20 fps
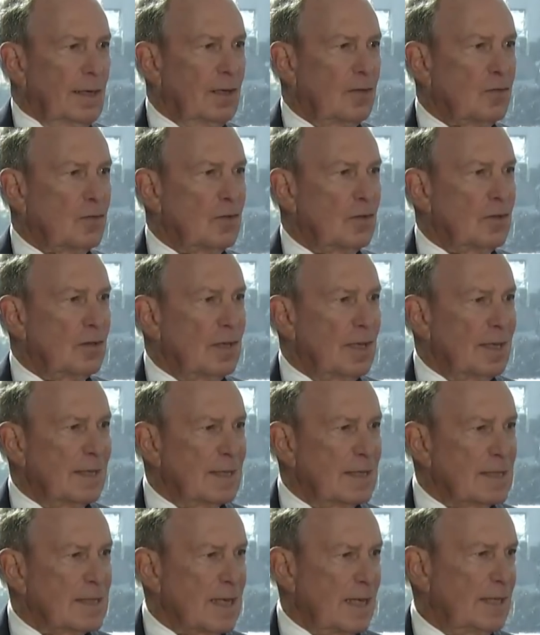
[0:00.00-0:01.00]
It's
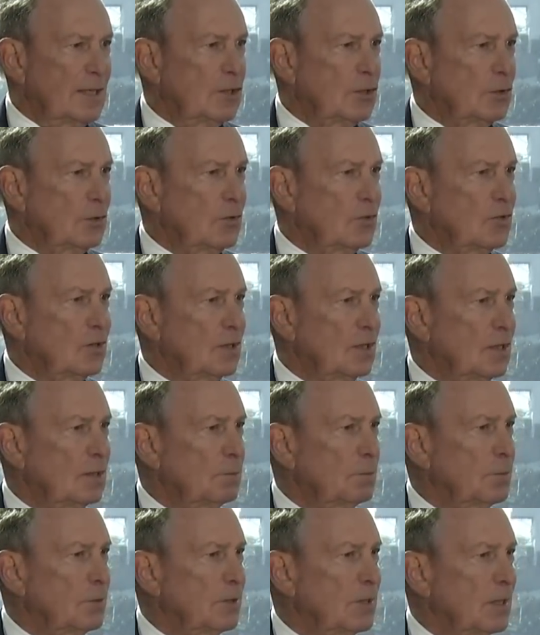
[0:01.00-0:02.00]
in a dangerous and
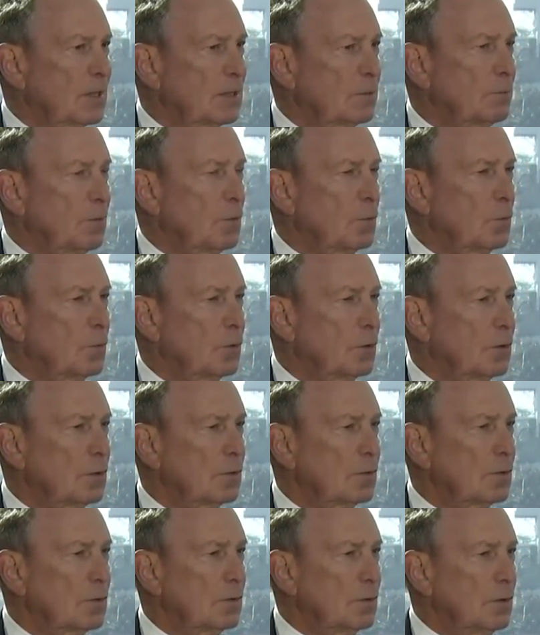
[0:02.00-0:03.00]
unpredictable
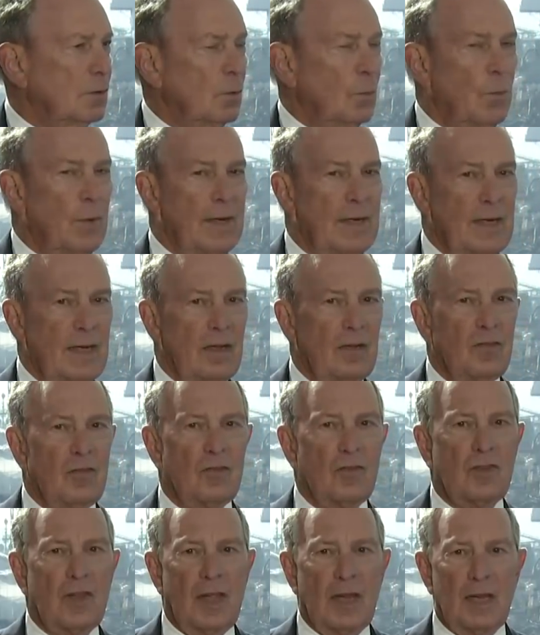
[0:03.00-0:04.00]
world. We need
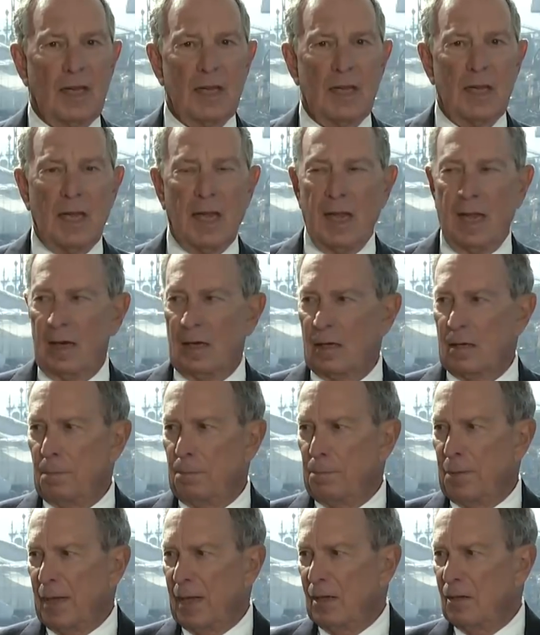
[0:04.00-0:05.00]
steady and
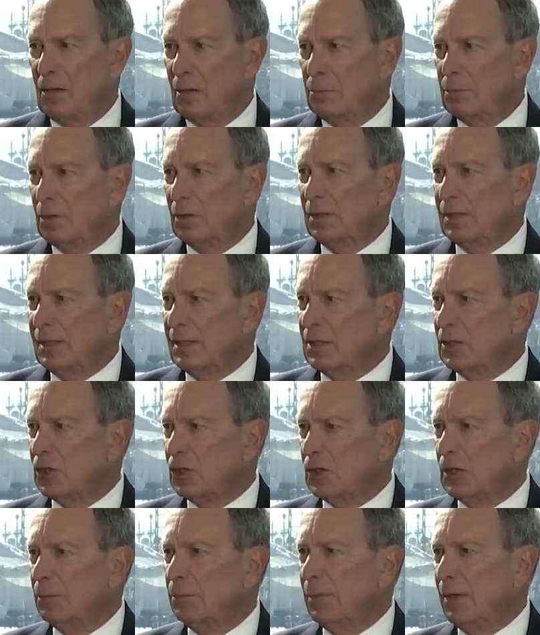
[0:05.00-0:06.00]
dependable
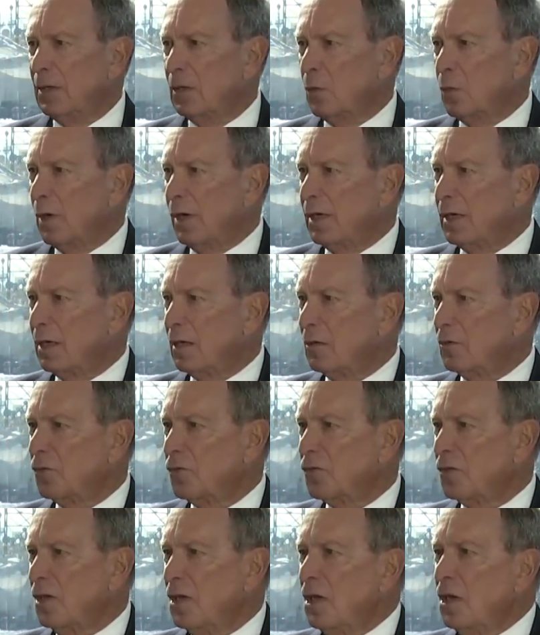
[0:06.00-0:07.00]
leadership in the White
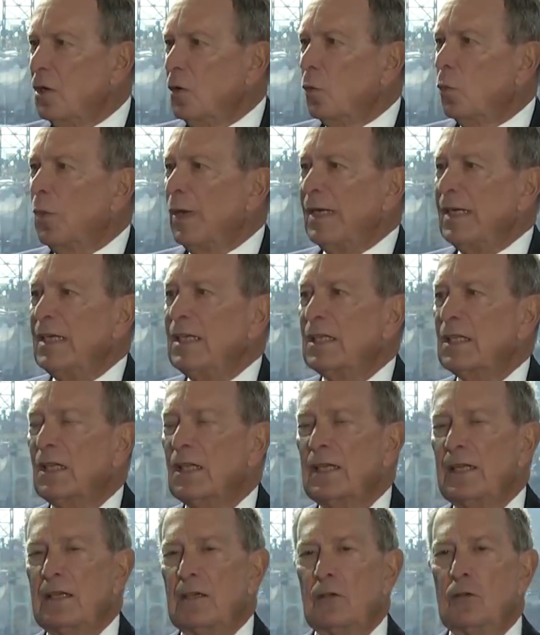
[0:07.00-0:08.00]
House. We need a
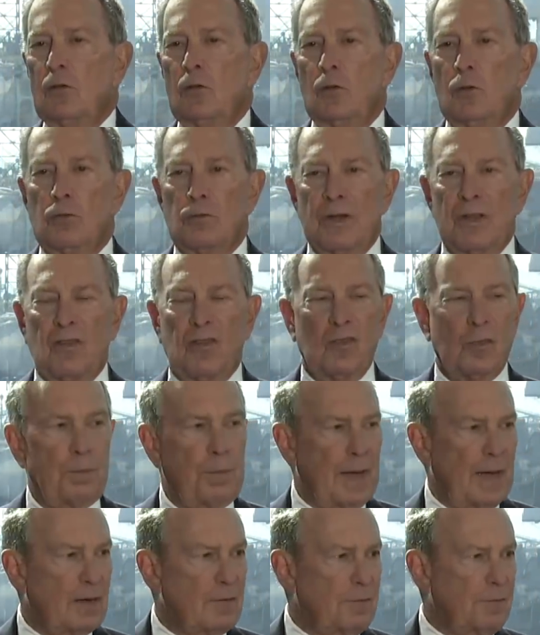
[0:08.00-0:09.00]
leader who will
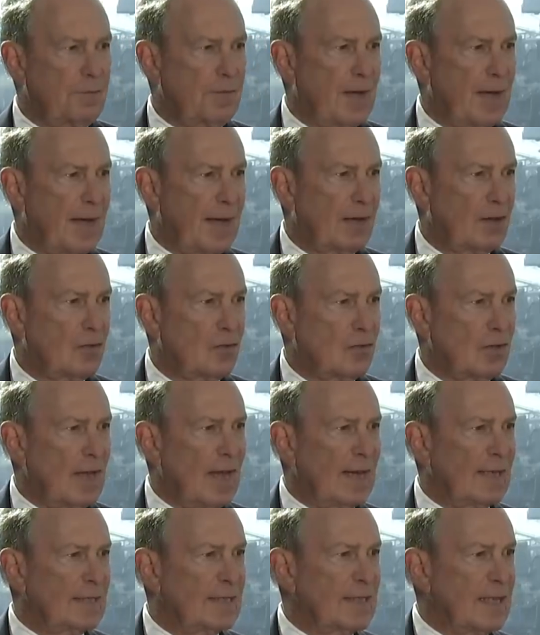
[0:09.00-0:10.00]
respect facts
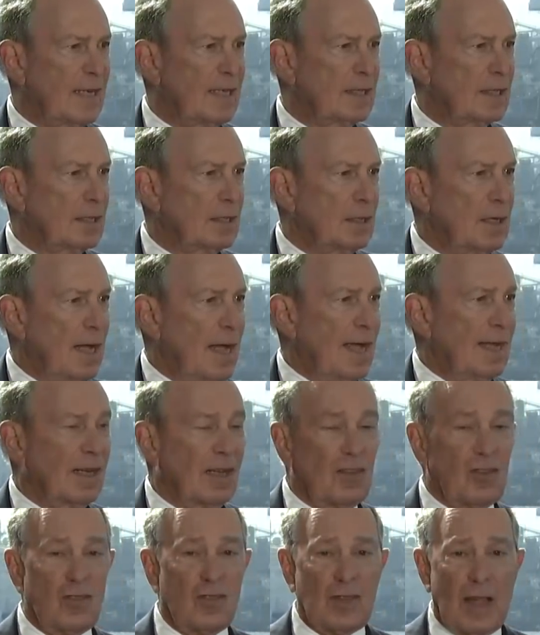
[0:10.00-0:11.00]
and data
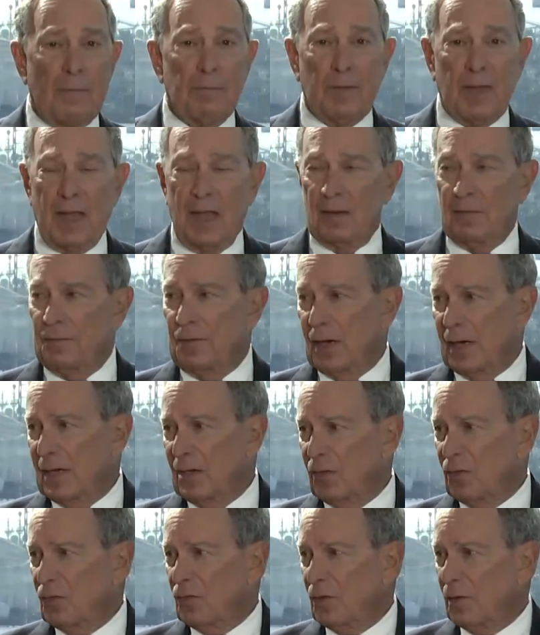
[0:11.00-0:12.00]
and accept
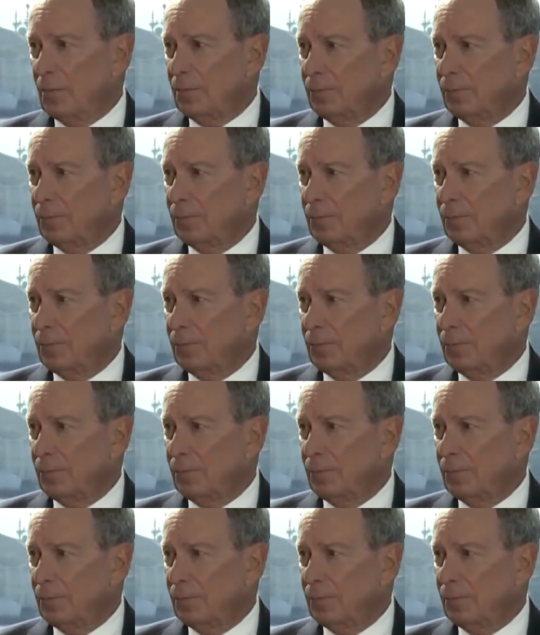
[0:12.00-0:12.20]
advice.